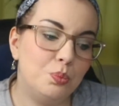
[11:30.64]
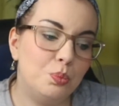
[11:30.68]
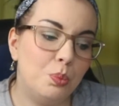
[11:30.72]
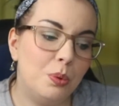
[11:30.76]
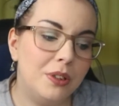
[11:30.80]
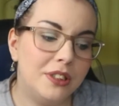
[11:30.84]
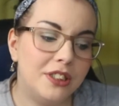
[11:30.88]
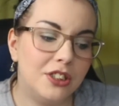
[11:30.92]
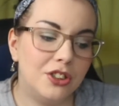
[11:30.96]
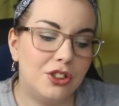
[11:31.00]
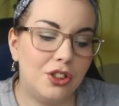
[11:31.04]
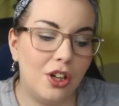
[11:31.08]

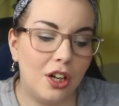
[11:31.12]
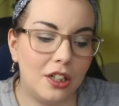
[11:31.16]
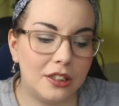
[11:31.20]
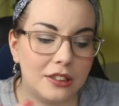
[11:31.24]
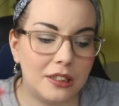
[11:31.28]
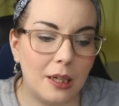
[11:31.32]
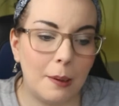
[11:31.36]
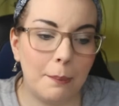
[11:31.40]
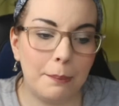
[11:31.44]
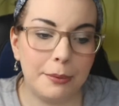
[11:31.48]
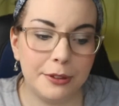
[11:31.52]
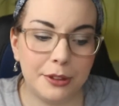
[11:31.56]
was a
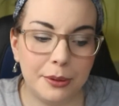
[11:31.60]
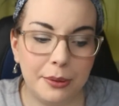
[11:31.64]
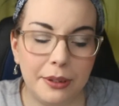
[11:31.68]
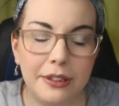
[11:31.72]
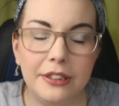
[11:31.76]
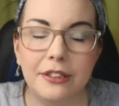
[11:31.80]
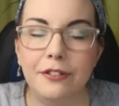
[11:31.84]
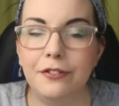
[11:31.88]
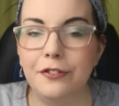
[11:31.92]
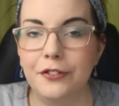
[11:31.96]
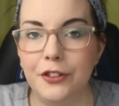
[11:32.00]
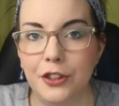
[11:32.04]
toss-up
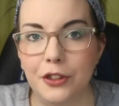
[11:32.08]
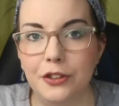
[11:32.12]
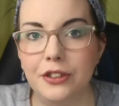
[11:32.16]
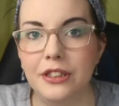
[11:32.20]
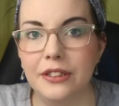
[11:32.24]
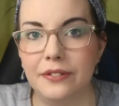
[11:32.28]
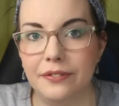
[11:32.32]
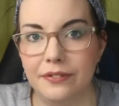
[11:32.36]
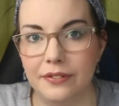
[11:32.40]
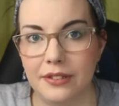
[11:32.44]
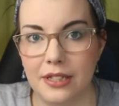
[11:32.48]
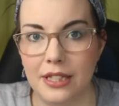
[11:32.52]
between a few
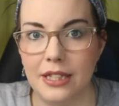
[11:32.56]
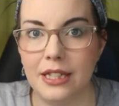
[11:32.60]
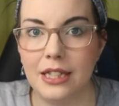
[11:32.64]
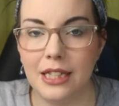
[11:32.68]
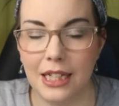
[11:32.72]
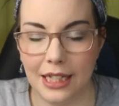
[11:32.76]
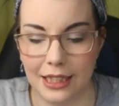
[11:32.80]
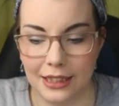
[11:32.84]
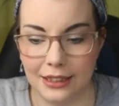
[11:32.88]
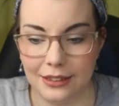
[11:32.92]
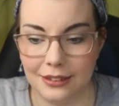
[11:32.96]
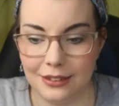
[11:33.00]
different
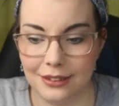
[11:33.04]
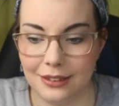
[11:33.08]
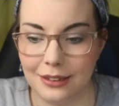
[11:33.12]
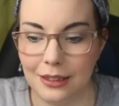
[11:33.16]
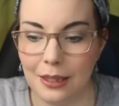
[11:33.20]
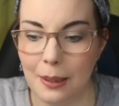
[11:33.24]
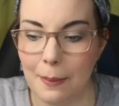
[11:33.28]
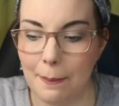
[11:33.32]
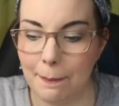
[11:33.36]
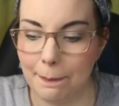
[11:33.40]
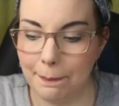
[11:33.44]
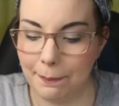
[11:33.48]
things,
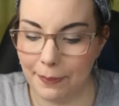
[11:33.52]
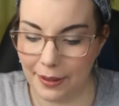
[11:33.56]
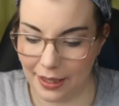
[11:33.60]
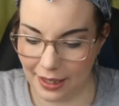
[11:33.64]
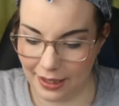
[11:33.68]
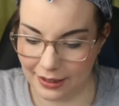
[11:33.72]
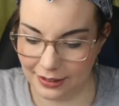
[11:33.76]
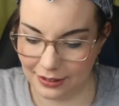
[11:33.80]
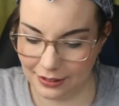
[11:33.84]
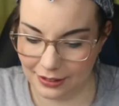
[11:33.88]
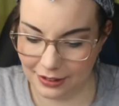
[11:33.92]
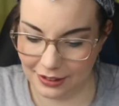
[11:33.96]

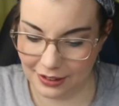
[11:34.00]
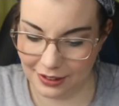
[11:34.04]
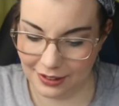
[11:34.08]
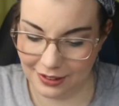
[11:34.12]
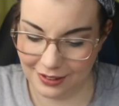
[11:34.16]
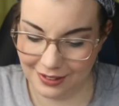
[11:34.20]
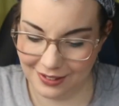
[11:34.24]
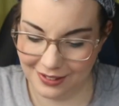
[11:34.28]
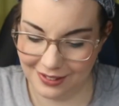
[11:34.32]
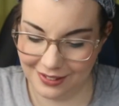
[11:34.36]
but